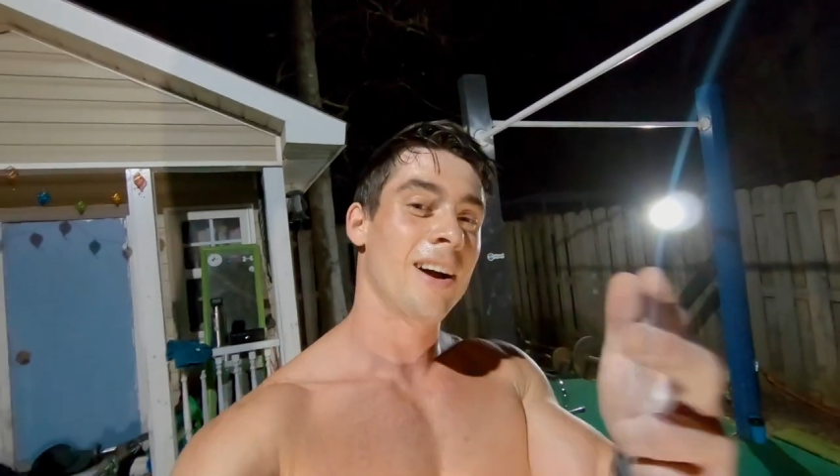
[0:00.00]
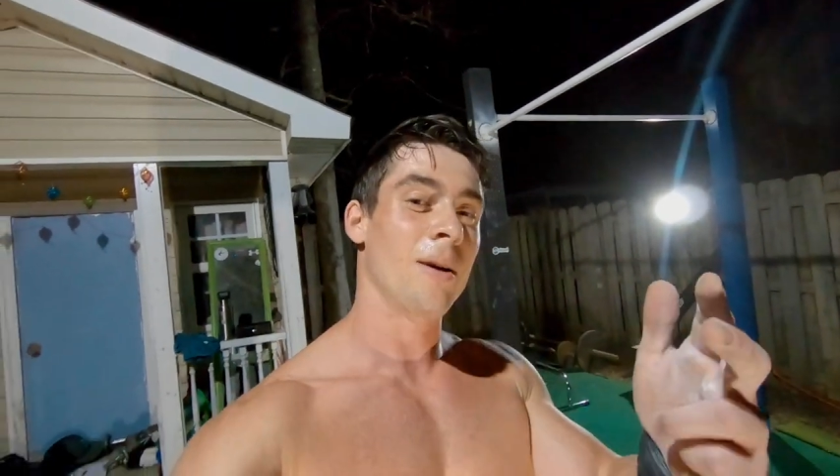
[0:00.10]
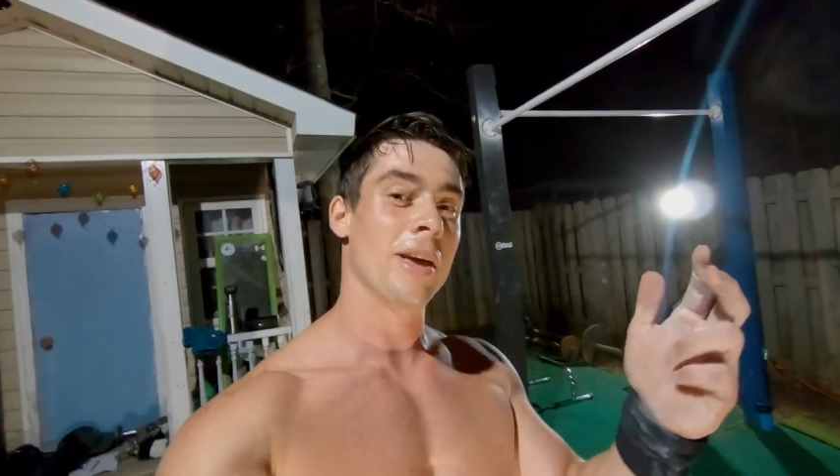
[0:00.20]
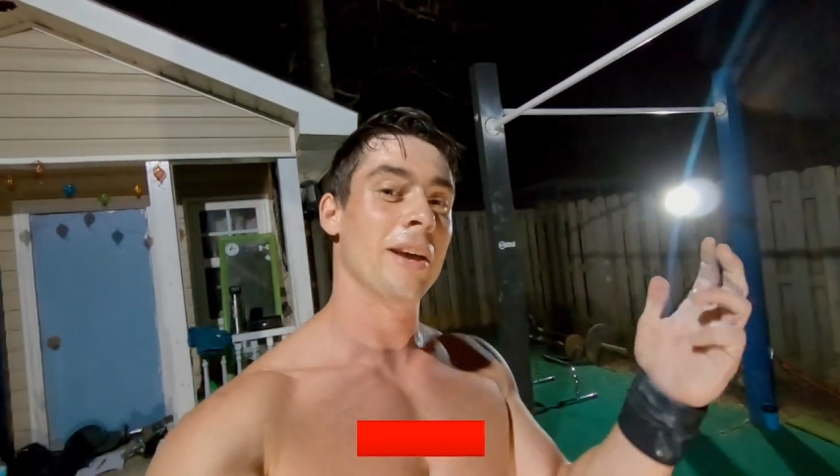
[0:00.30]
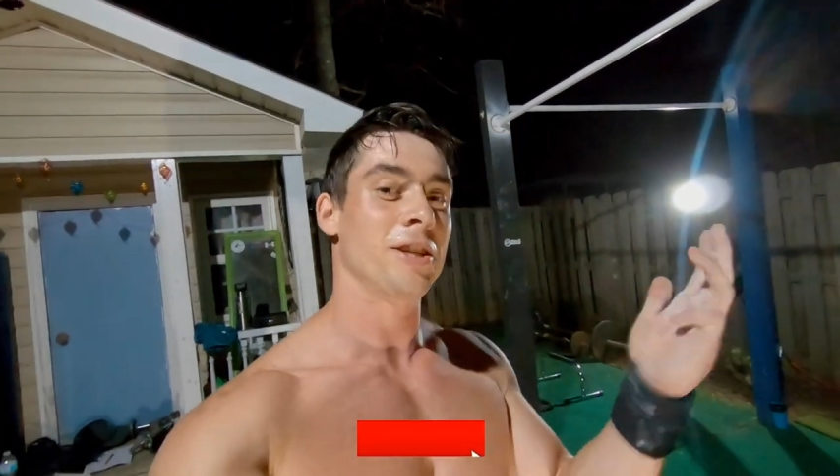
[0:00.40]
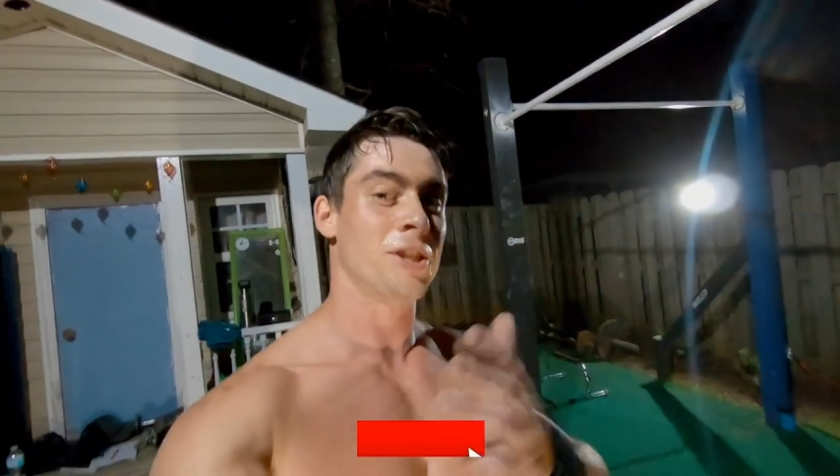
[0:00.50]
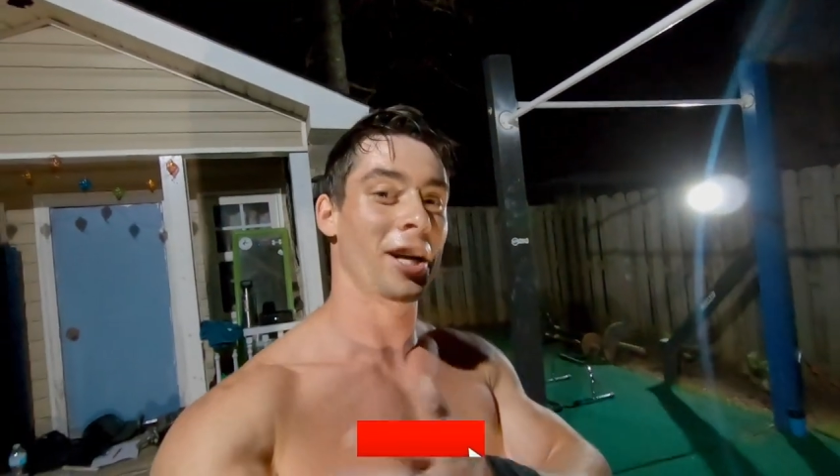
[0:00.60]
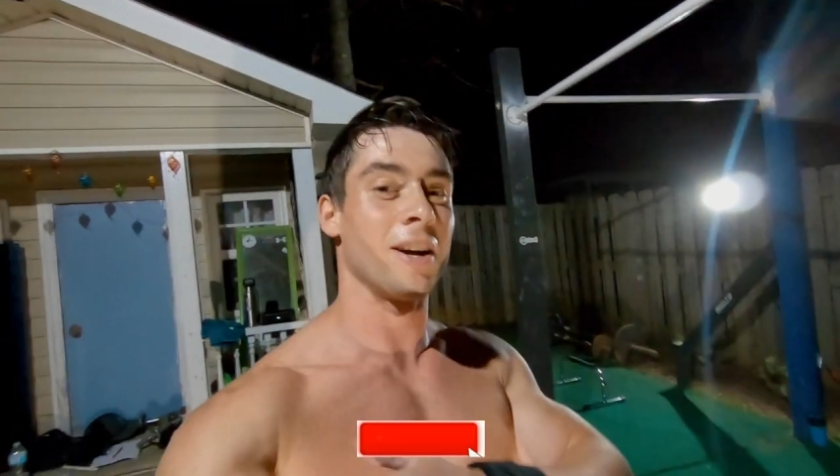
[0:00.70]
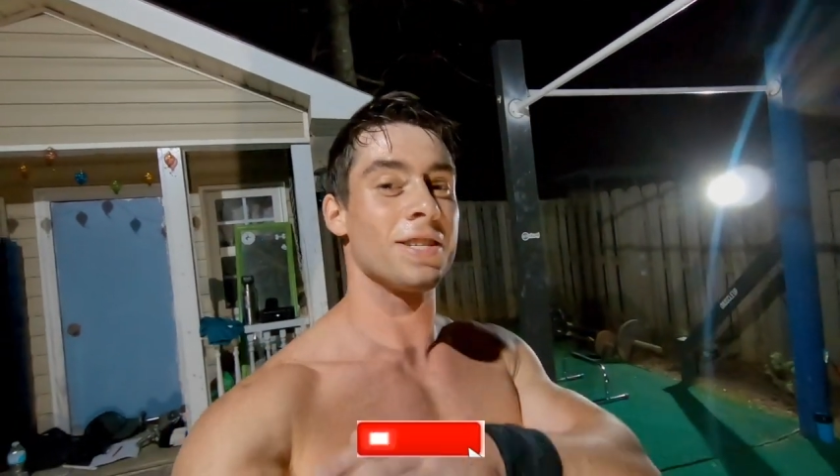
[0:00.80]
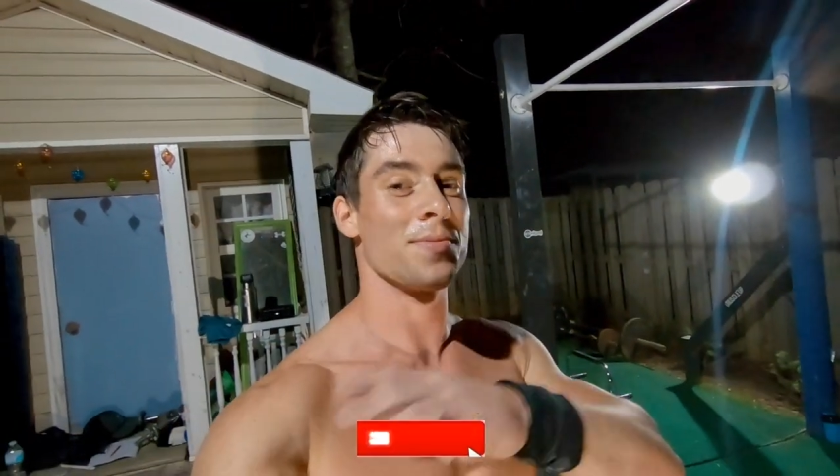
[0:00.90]
comment,
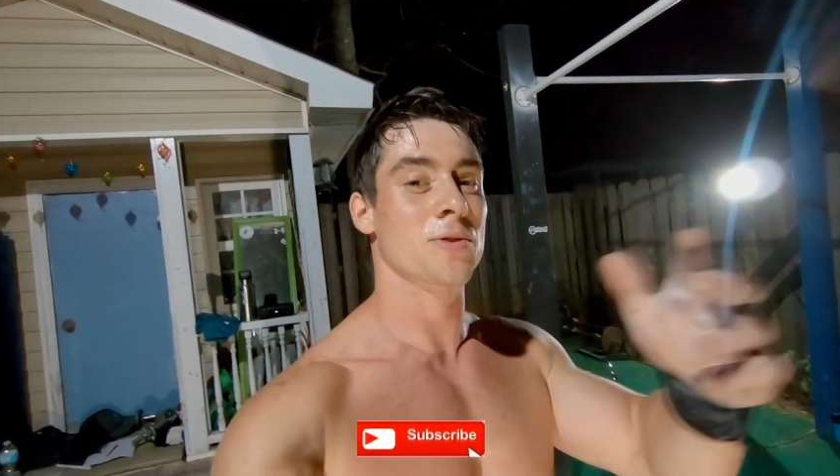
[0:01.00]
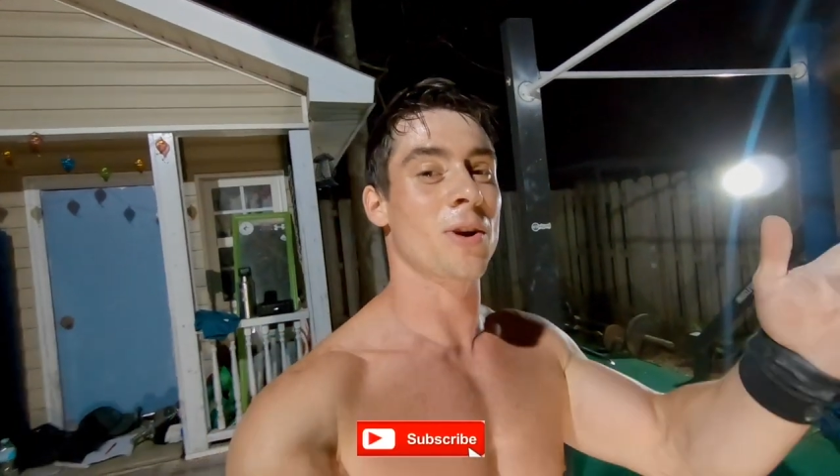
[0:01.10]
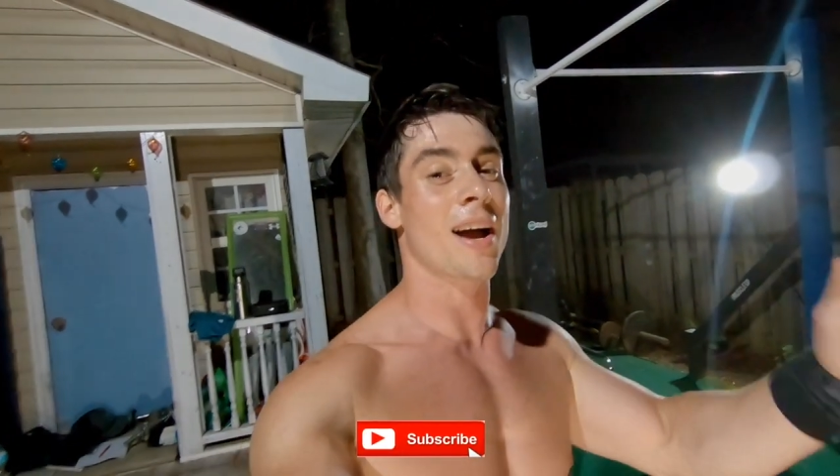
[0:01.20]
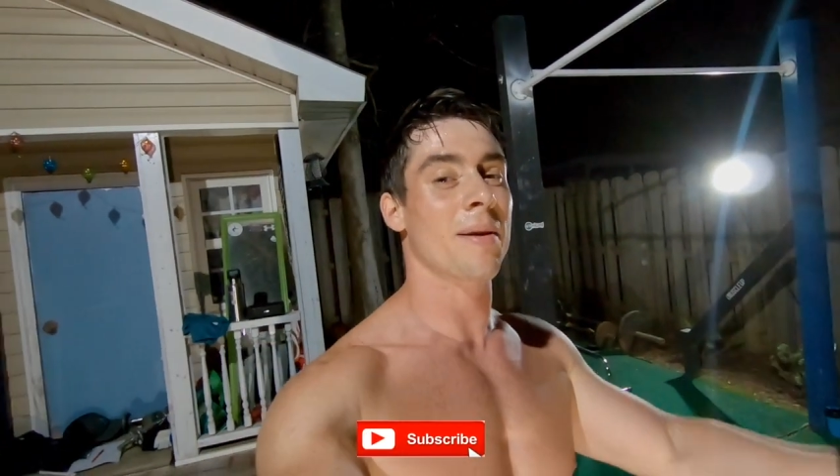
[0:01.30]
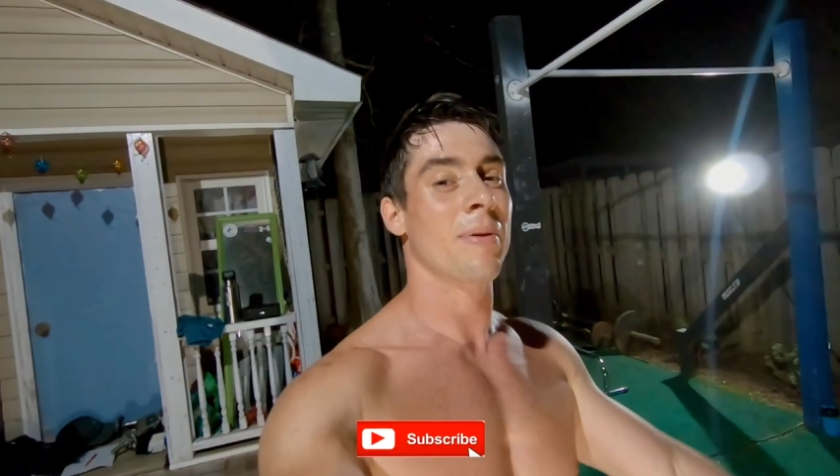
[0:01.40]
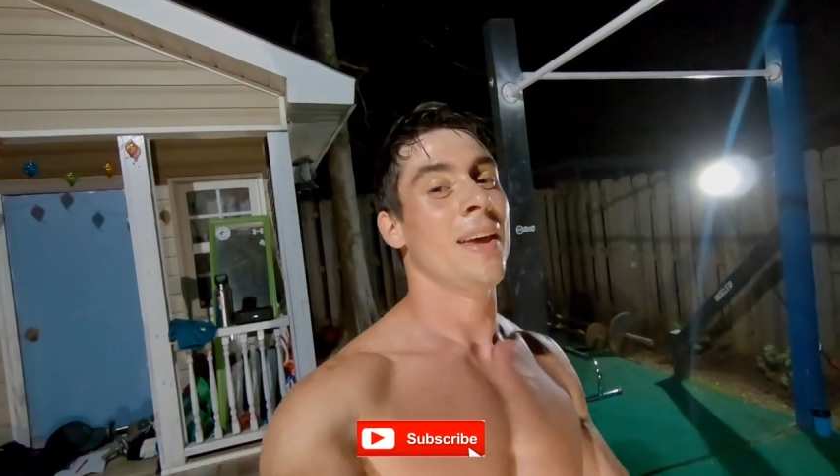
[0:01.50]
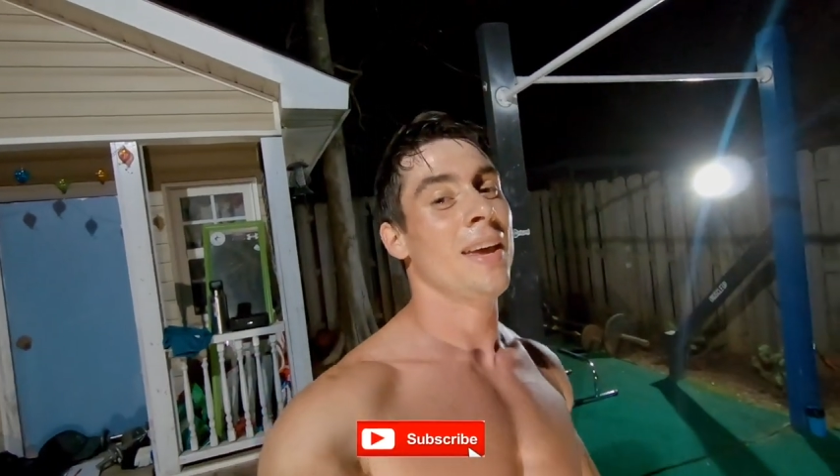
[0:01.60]
share, subscribe.